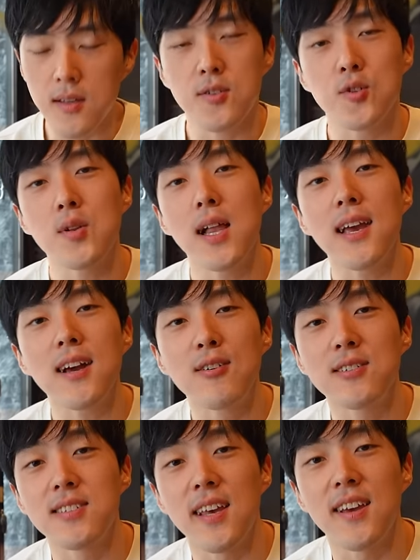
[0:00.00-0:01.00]
So like I
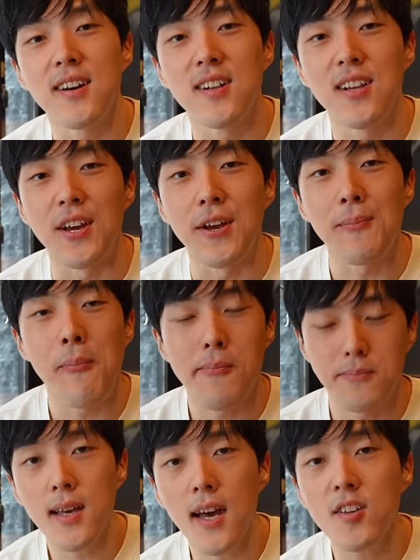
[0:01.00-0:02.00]
was saying earlier,
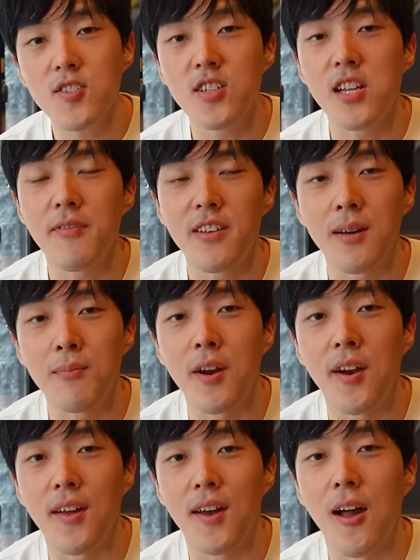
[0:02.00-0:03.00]
I used to live in
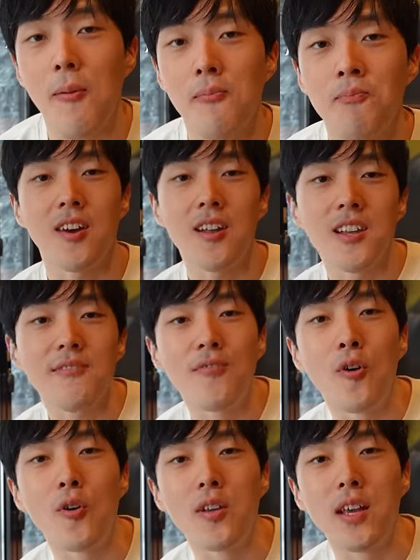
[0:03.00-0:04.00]
America,
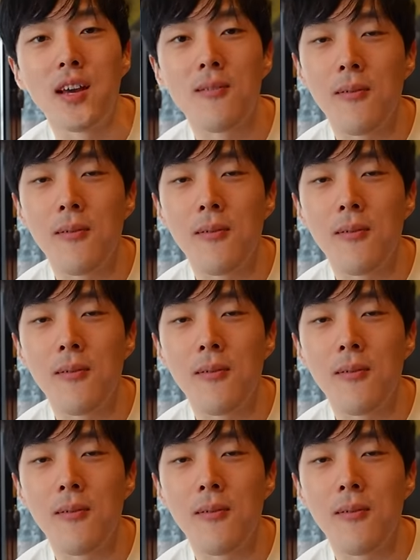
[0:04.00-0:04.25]
California,